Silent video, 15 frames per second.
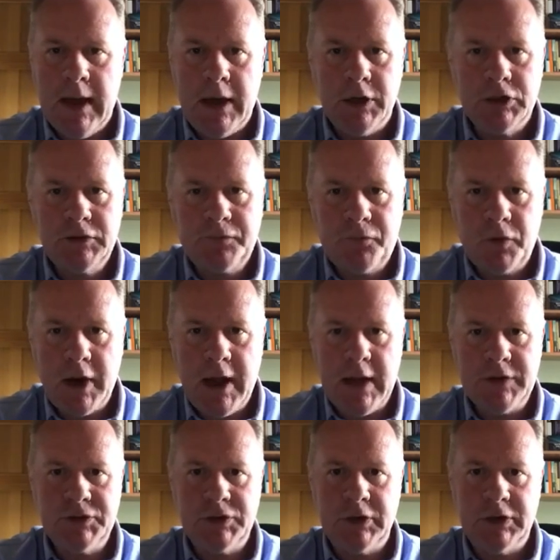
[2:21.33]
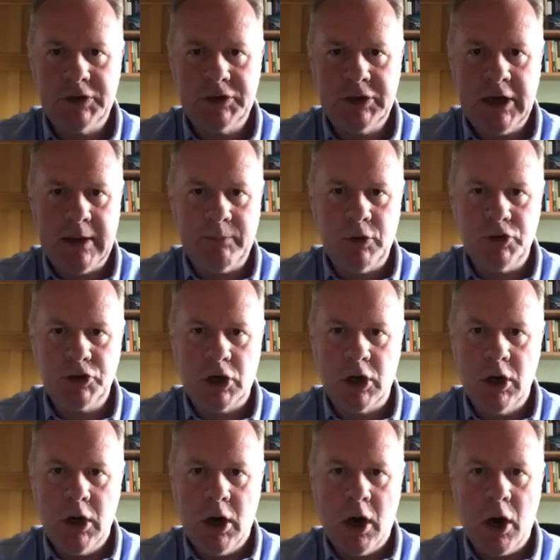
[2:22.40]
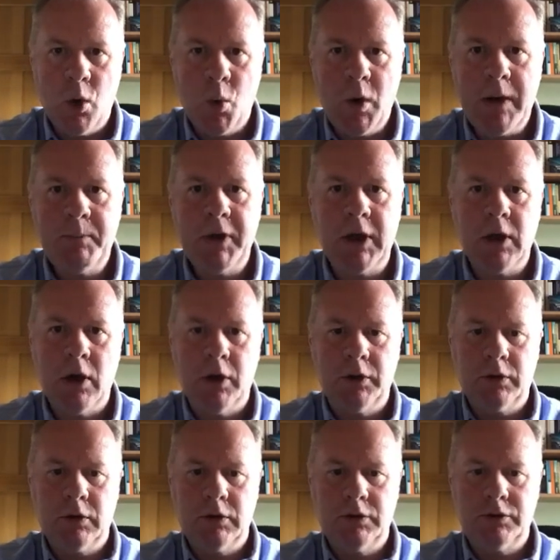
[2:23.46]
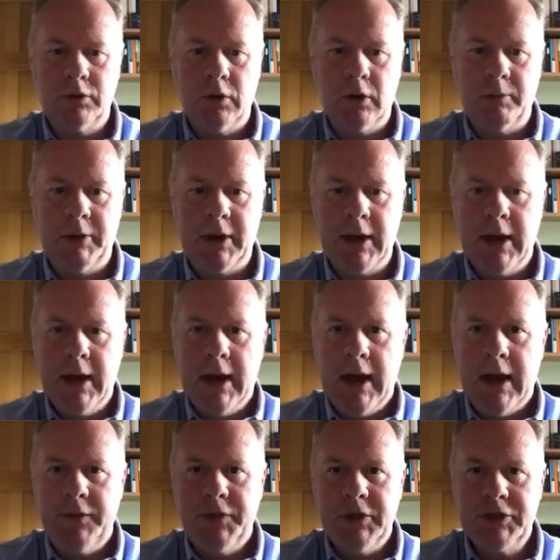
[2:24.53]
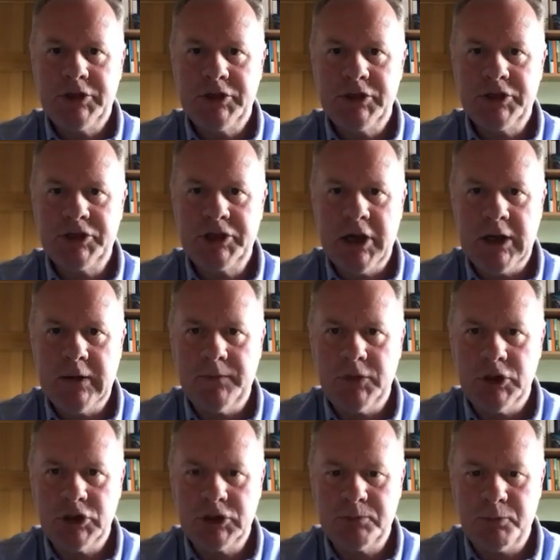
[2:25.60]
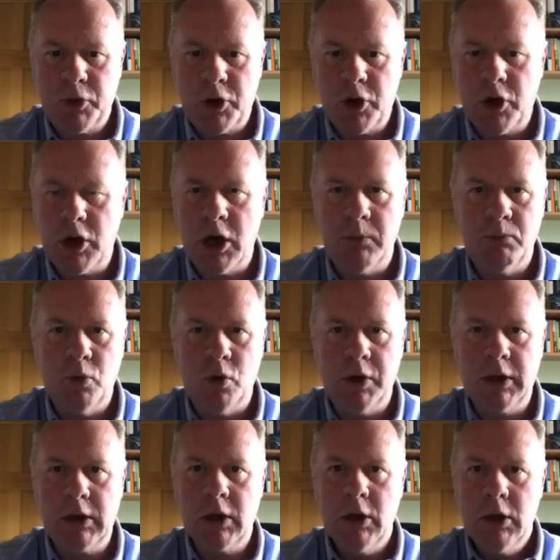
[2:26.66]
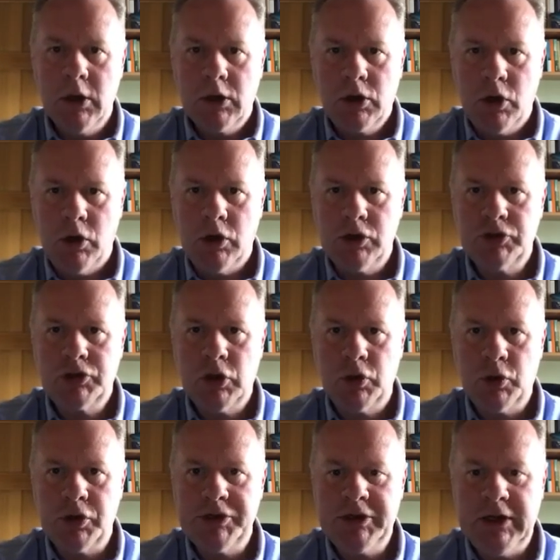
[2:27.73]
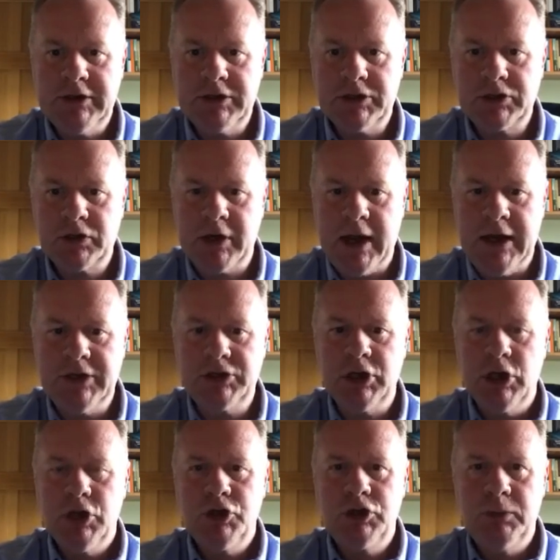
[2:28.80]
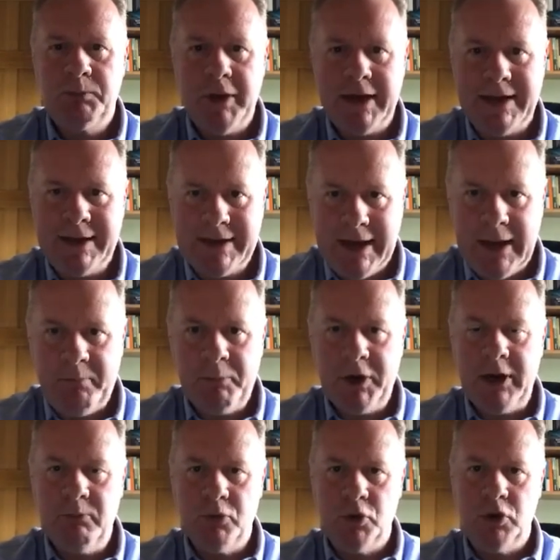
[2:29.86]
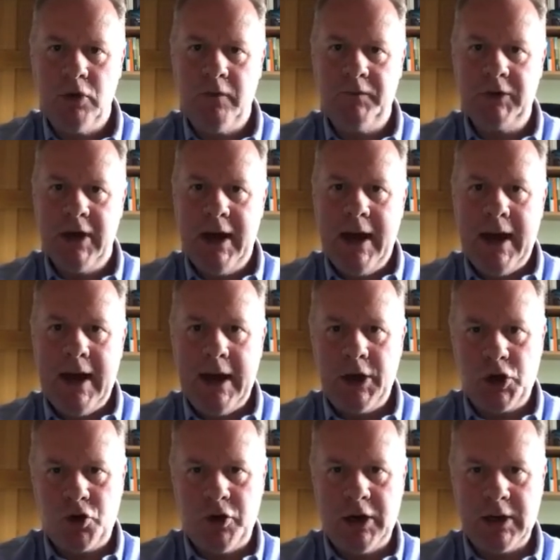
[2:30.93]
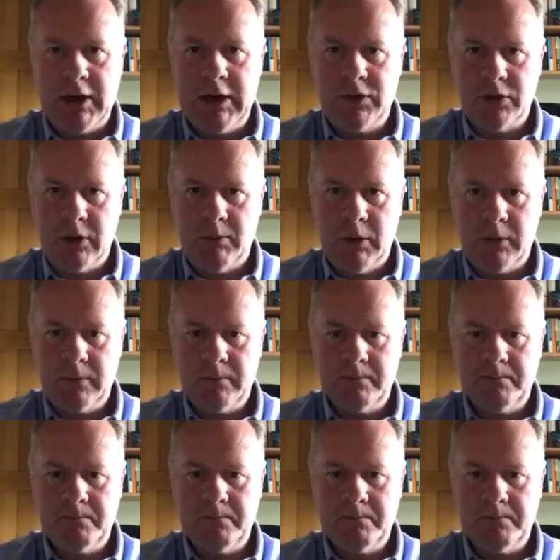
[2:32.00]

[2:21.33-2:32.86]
And his friends and his neighbours are weeping uncontrollably. And this scene of despair and mourning caused the Lord Jesus Christ to be deeply moved and greatly troubled.